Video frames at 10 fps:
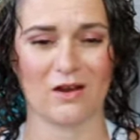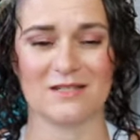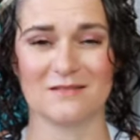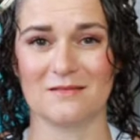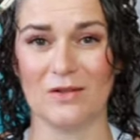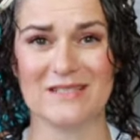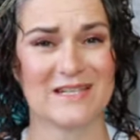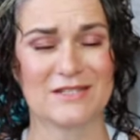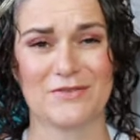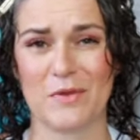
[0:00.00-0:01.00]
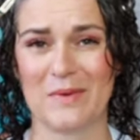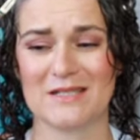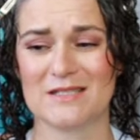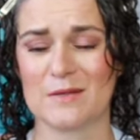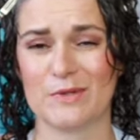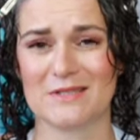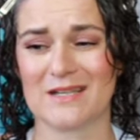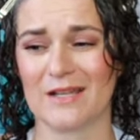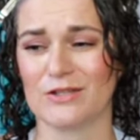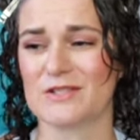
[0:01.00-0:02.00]
It only takes a few minutes to put
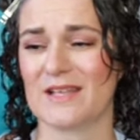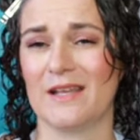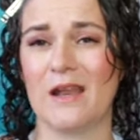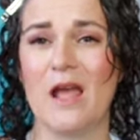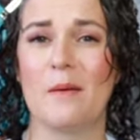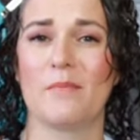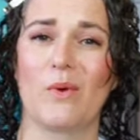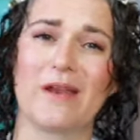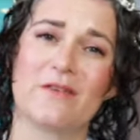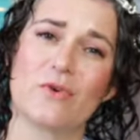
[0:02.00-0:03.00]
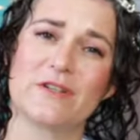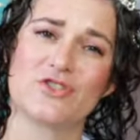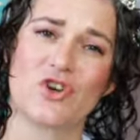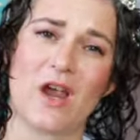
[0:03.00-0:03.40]
stylers in, but waiting for it to